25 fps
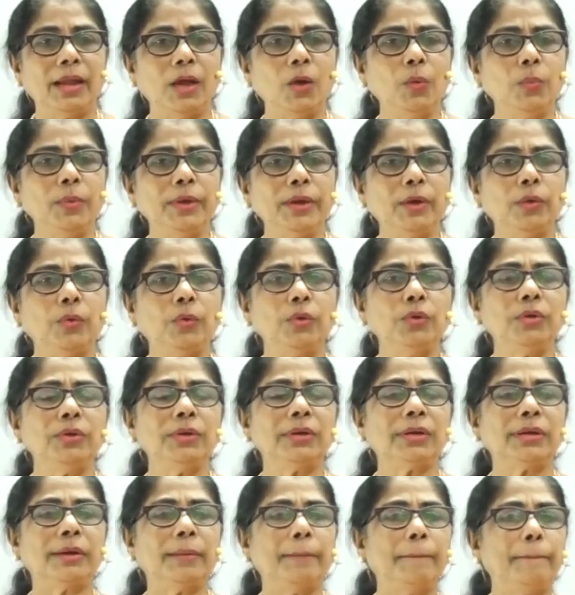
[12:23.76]
Now we are going
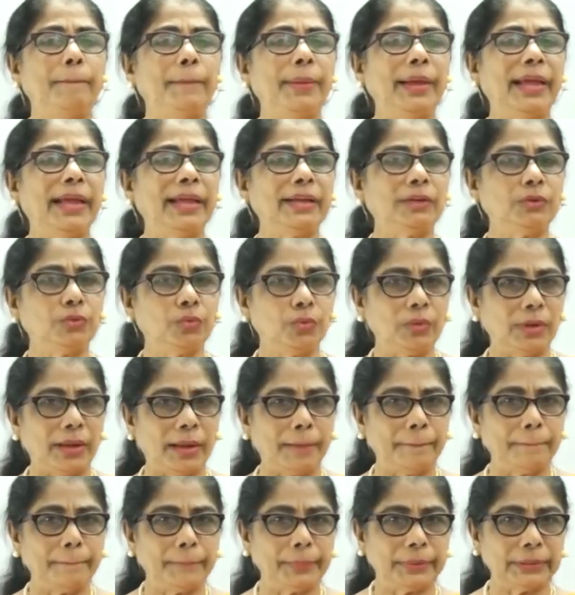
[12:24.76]
to compare two
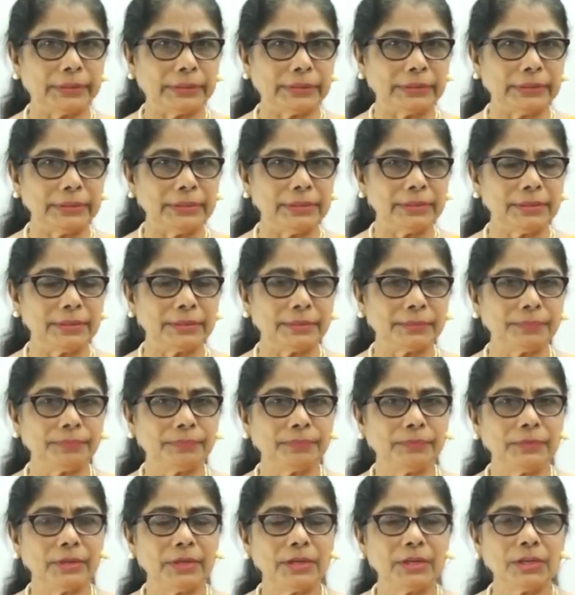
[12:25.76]
numbers.
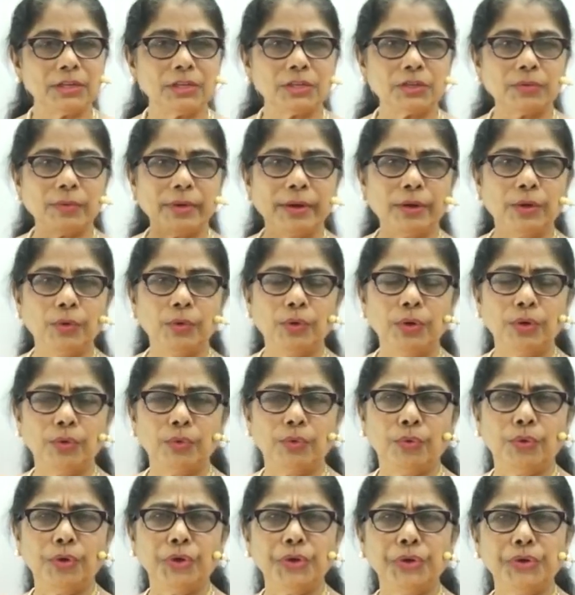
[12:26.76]
So we are
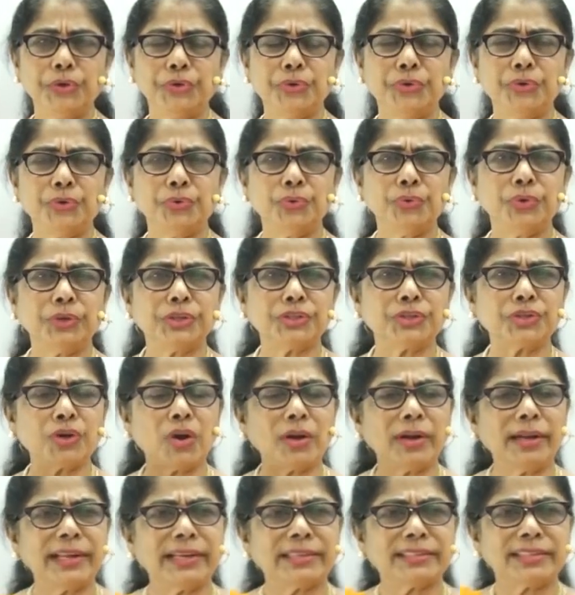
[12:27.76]
going to do a
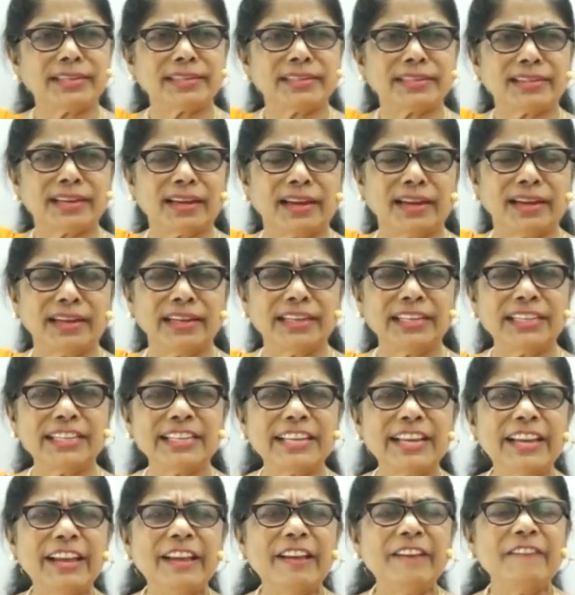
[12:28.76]
short exercise.
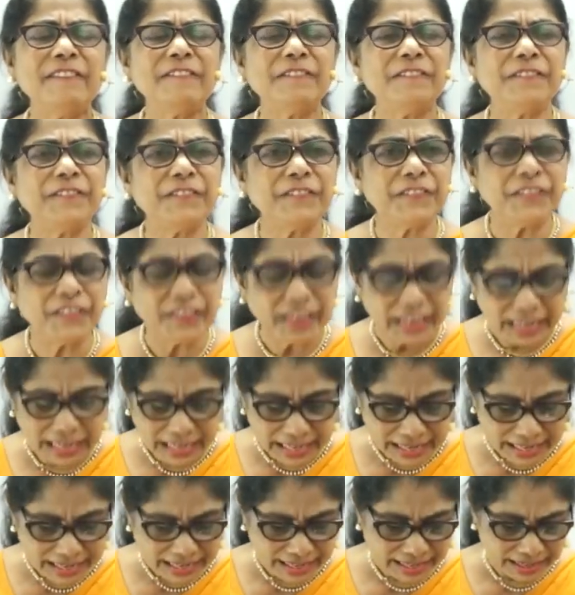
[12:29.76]

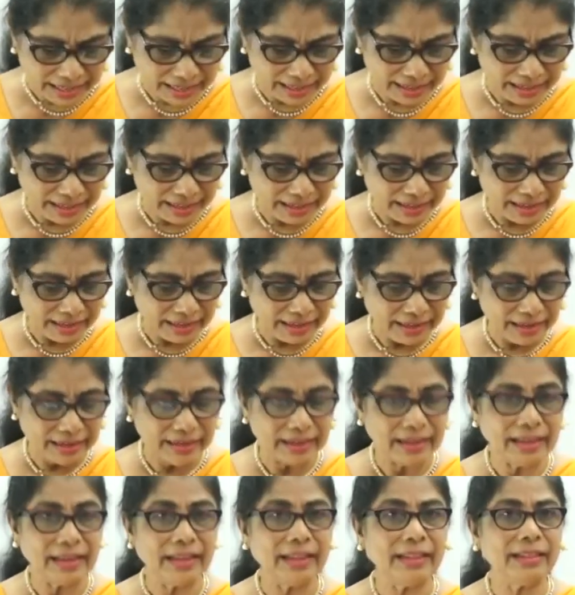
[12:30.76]
Fill in
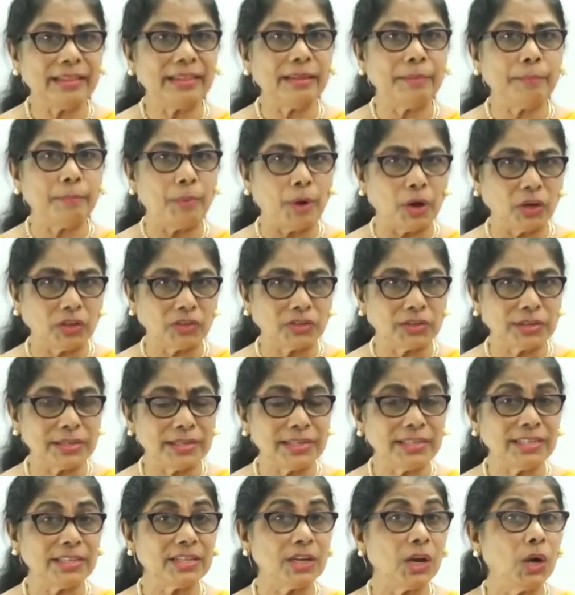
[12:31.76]
the
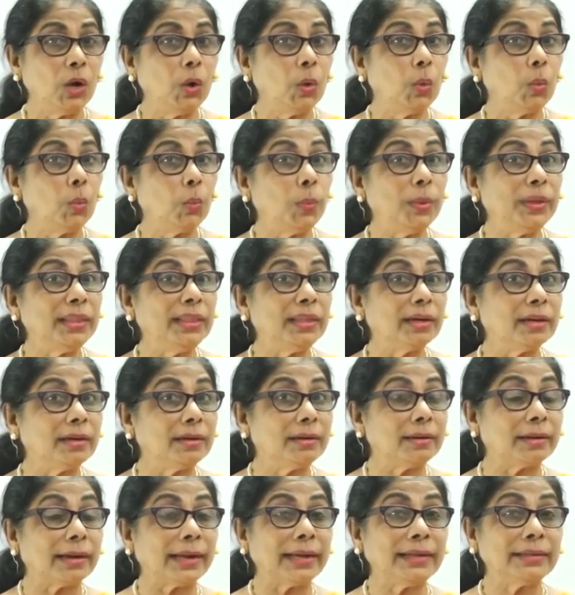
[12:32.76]
boxes with the
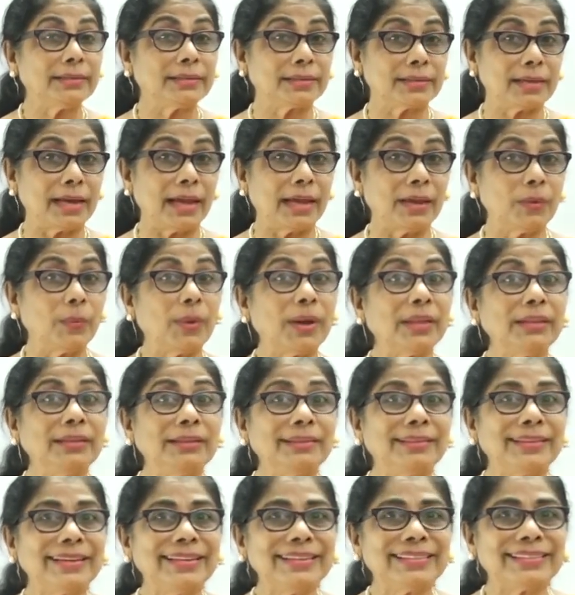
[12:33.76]
correct sign. What are
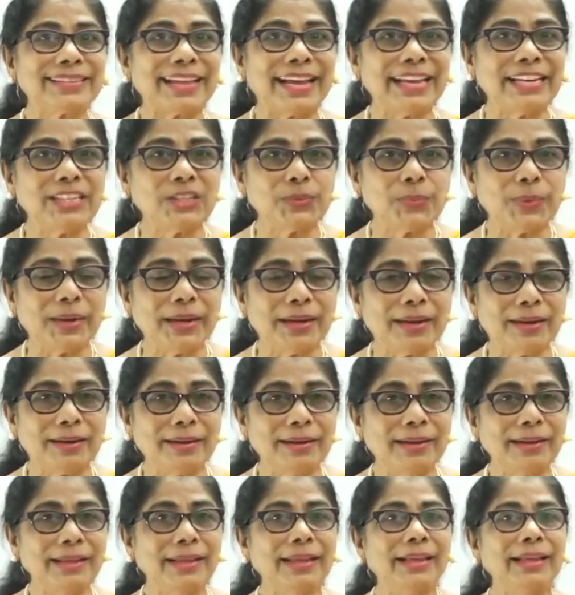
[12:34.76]
the three signs we
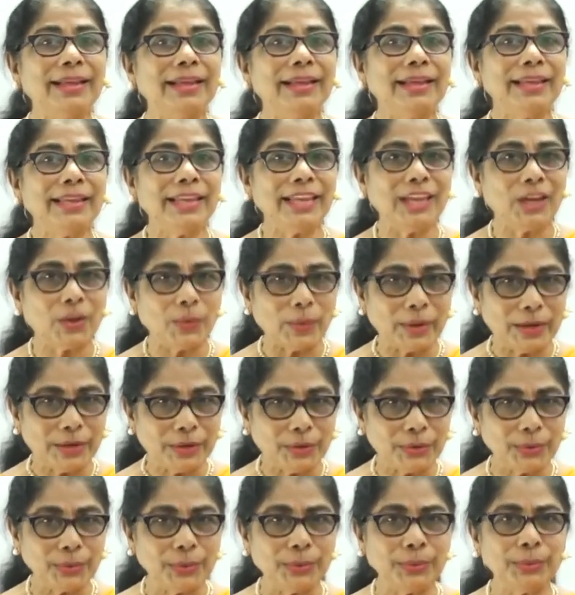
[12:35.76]
learned? Equal
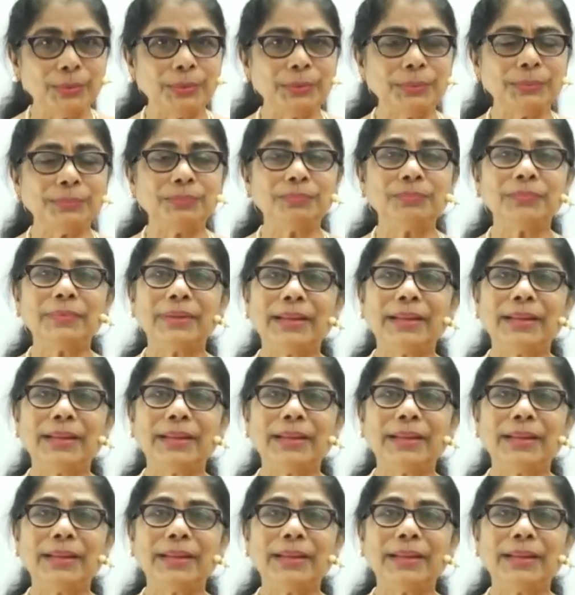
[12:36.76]
to,